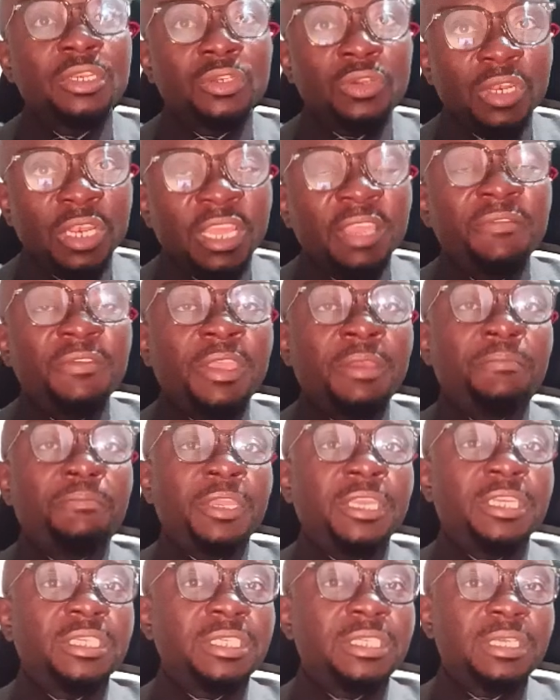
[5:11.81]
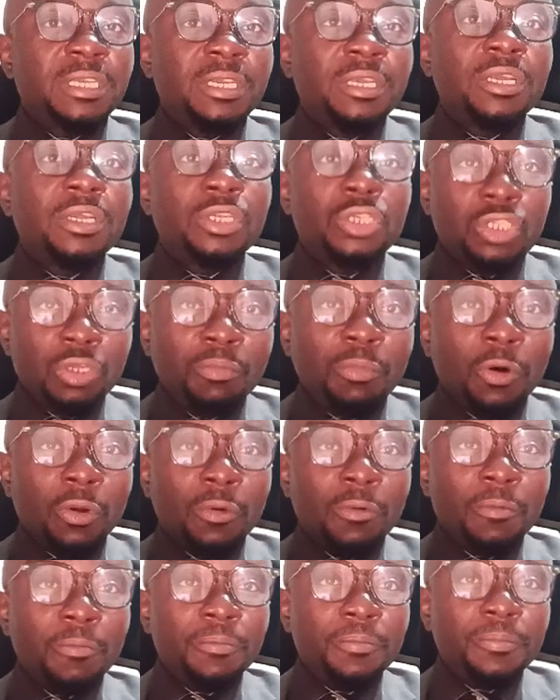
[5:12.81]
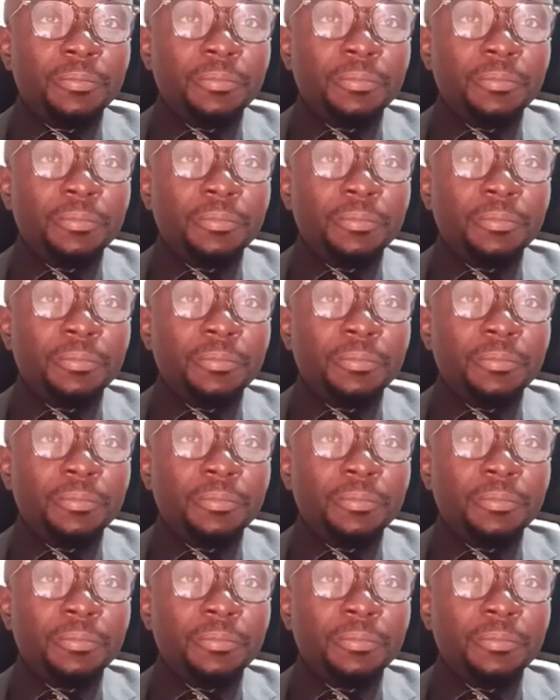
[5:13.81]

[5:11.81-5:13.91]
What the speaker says: to live in peace tomorrow.